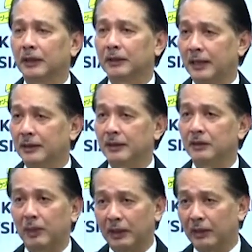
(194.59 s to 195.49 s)
cases,
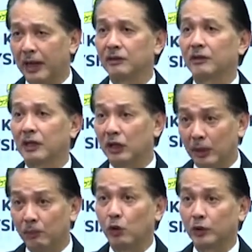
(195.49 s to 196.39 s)
but there are actually
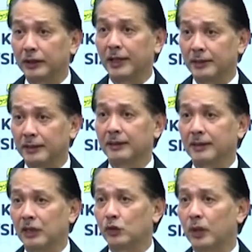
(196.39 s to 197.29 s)
imported cases
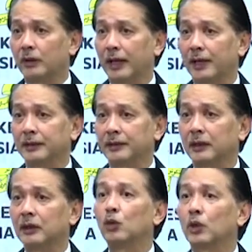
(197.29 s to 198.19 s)
as well as the
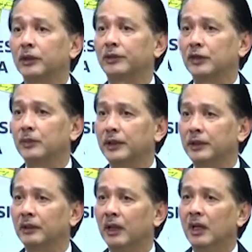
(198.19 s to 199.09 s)
local
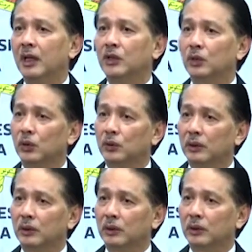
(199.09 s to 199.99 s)
transmission. So
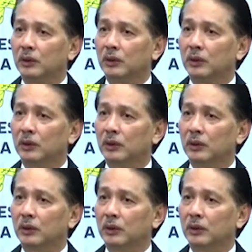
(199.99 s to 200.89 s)
the local
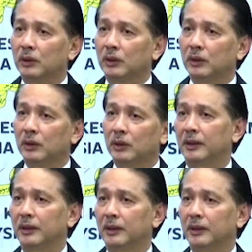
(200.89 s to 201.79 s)
transmission is important.
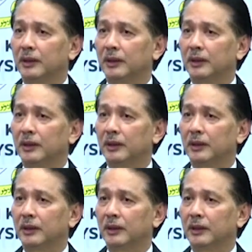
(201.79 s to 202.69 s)
That is the second
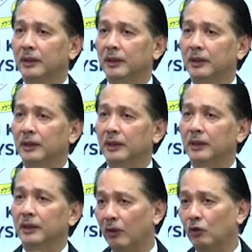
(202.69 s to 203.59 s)
criteria we're looking,
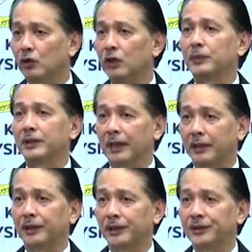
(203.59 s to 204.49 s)
and also the
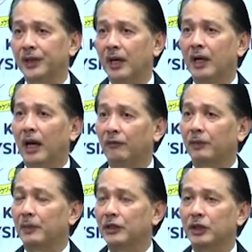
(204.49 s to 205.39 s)
percentage. As I
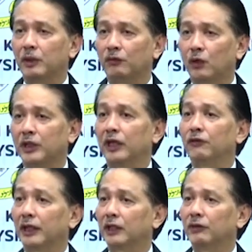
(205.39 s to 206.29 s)
mentioned before, the
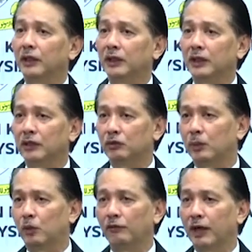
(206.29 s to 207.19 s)
infectivity
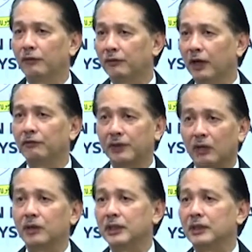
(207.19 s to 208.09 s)
3.55 now
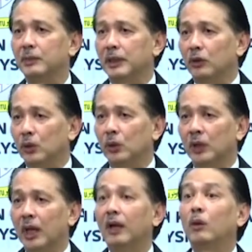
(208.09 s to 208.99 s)
is below
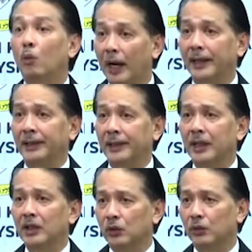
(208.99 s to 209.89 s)
1.
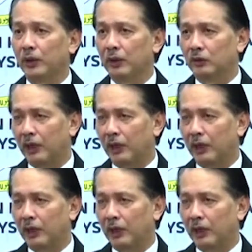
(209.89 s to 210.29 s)
So we